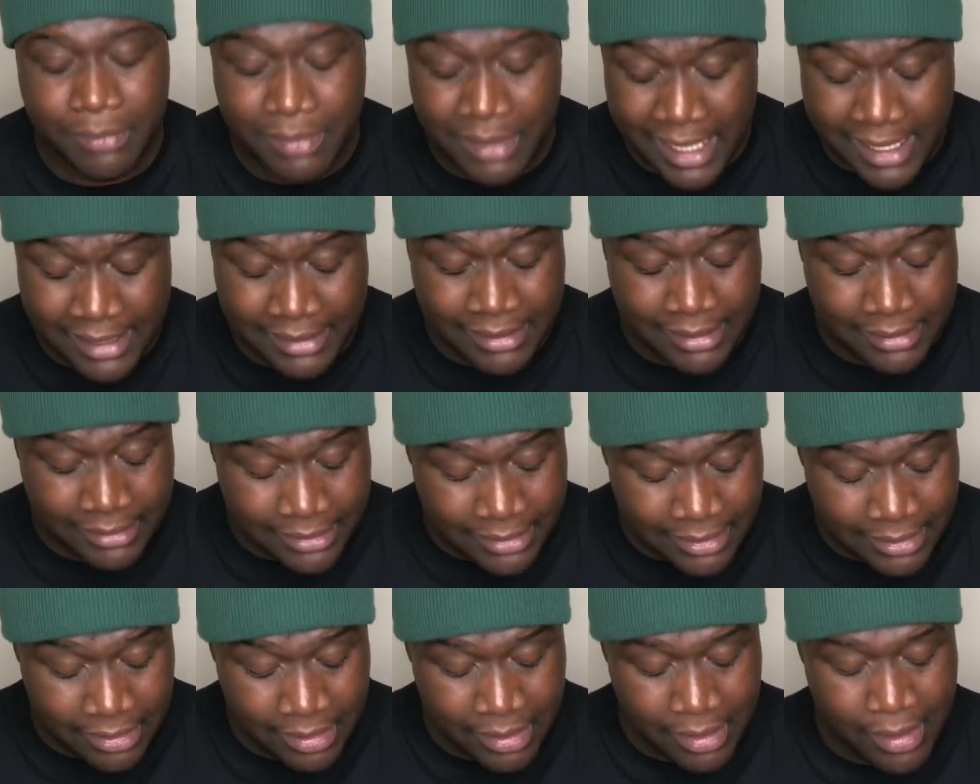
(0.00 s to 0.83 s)
But I think
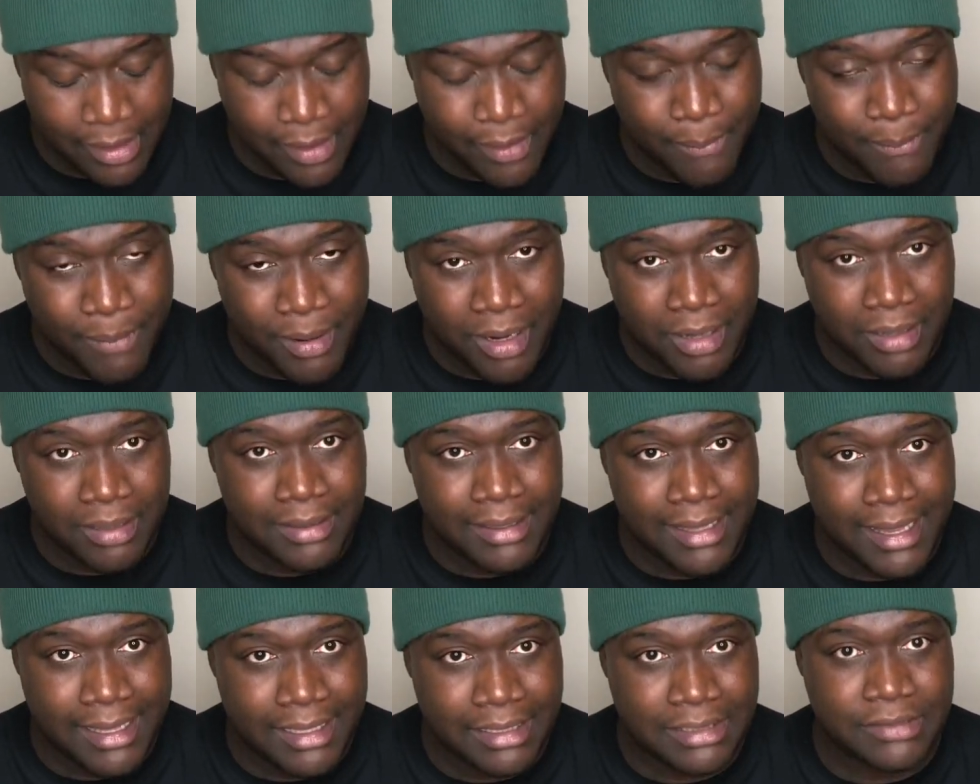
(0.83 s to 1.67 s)
that part of
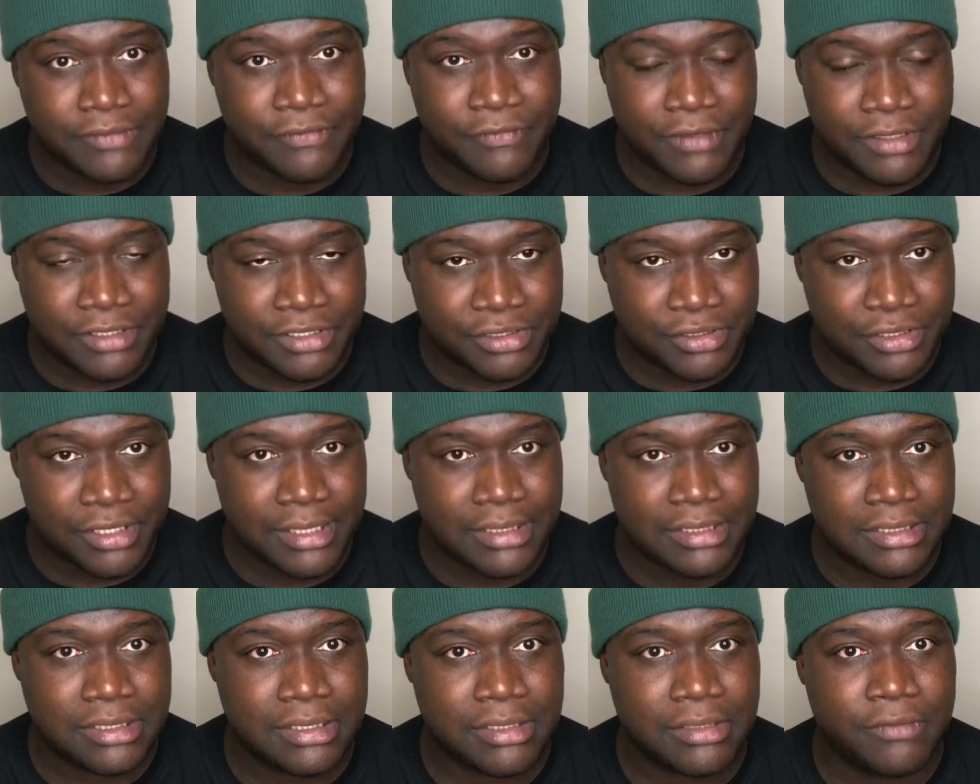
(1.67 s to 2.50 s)
that is
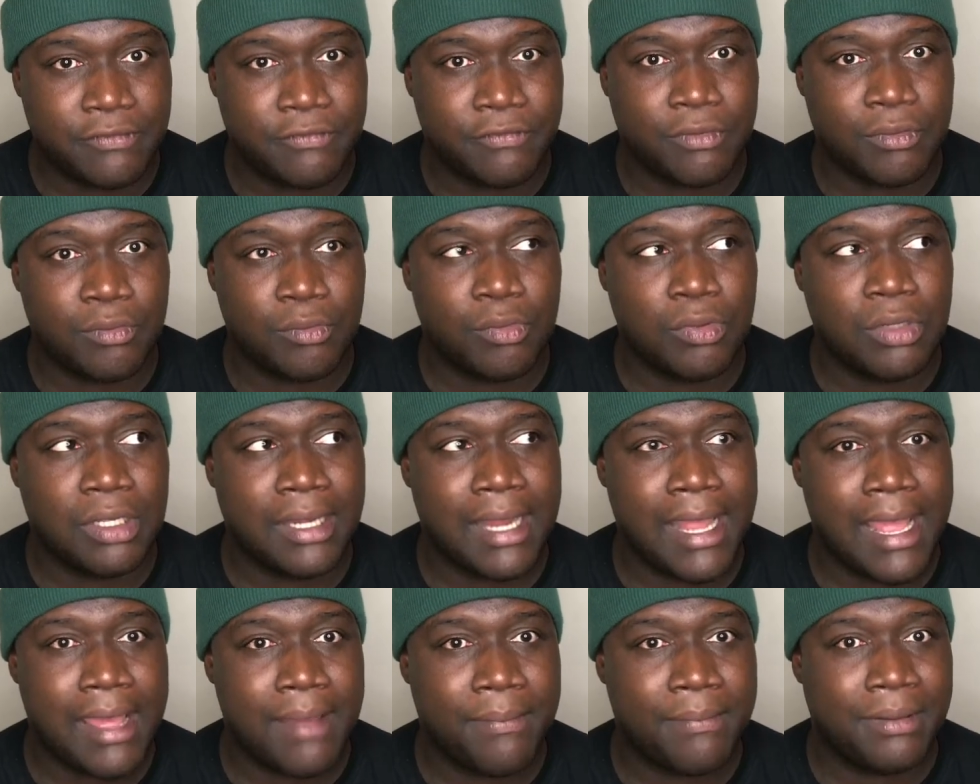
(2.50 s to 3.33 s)
frustration from what
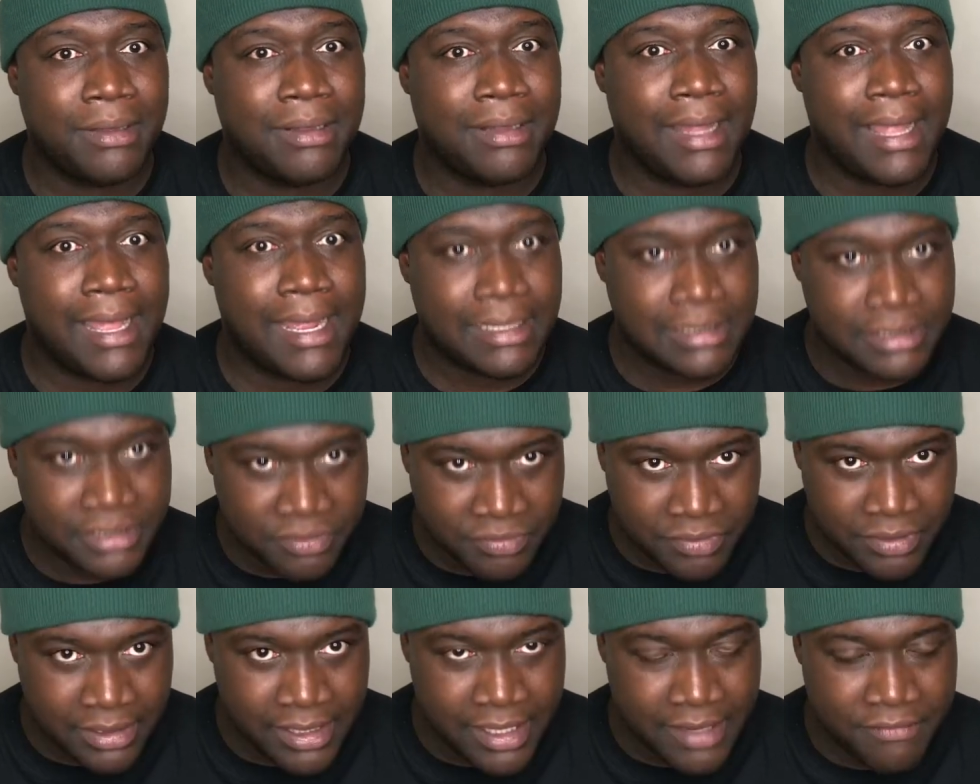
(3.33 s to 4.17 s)
happened last
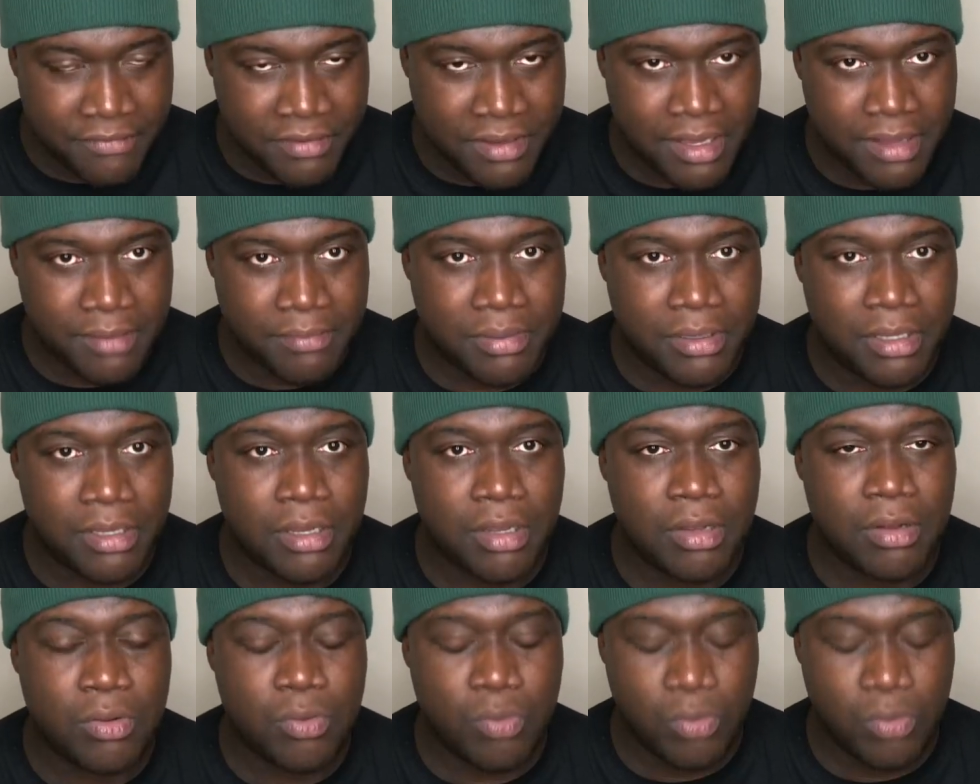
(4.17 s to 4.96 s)
year with Le'Veon Bell,